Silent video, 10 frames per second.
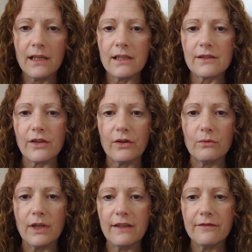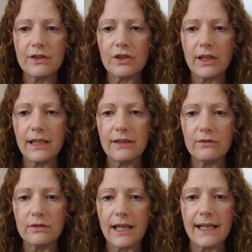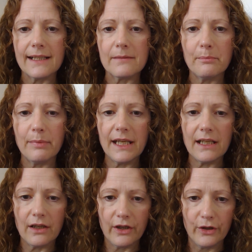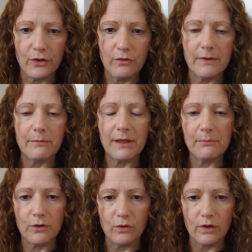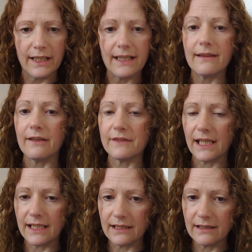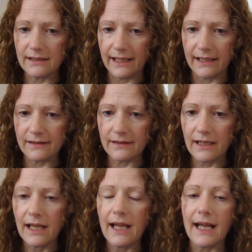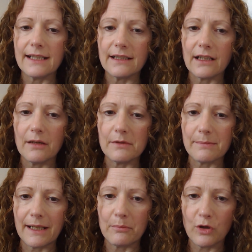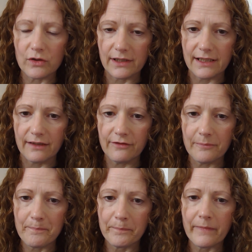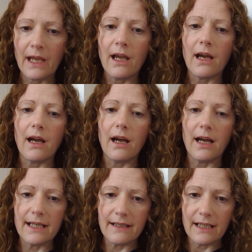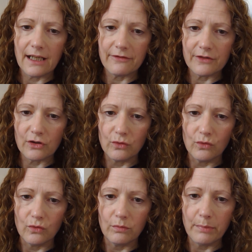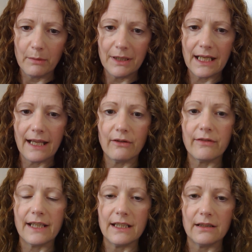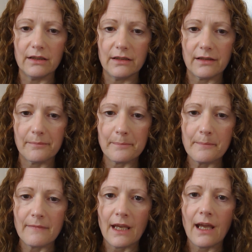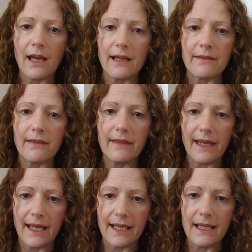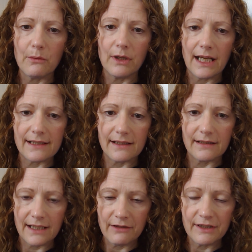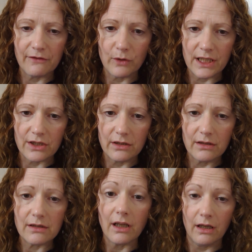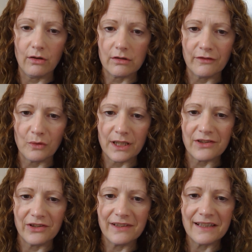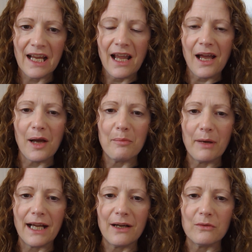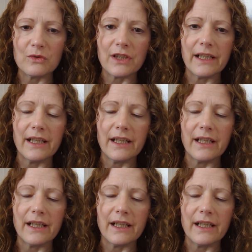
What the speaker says: So if a child has been at home, they've been poorly, they've taken the test and it comes back positive, I then have to call Public Health England, and they will ask a series of questions, a lot of questions, about